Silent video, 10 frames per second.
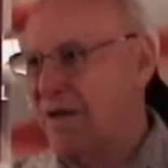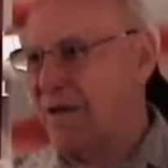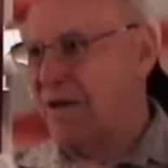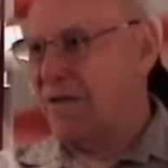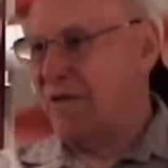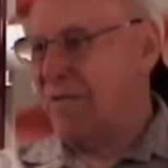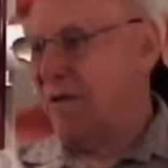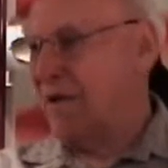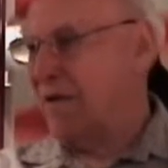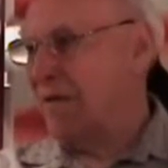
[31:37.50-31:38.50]
they stripped
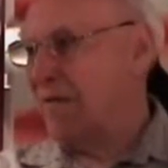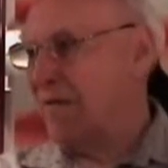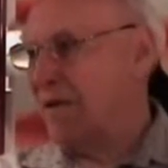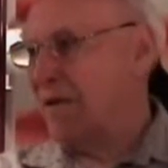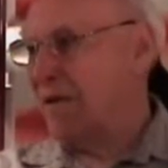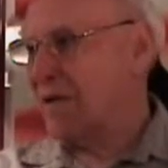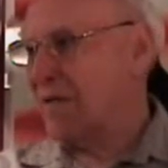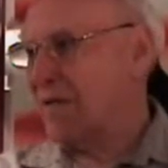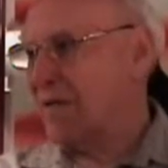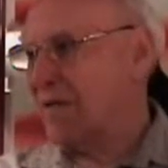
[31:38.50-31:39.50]
me, with
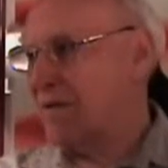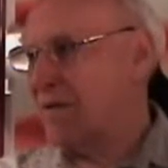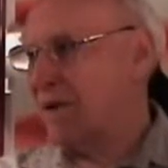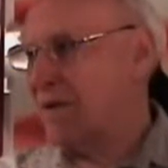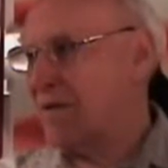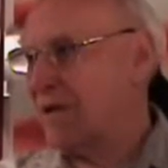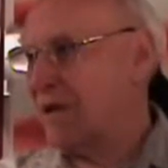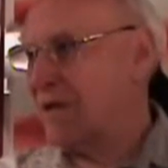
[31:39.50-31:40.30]
ex